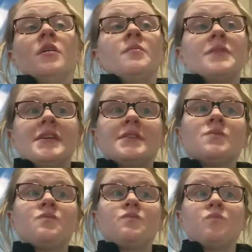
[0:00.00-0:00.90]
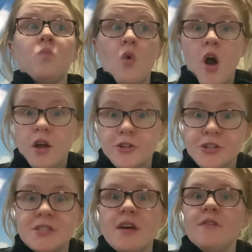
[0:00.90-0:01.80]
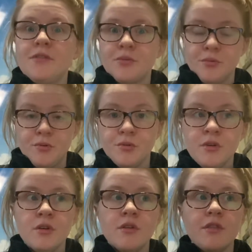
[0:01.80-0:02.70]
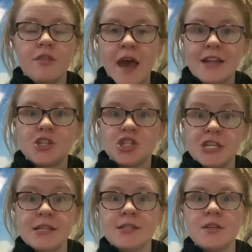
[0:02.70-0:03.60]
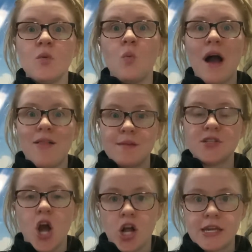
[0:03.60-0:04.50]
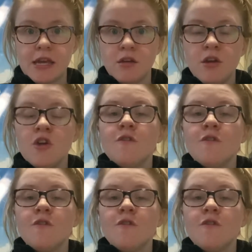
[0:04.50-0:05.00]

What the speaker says: Please walk yourself through that sheet while I'm talking.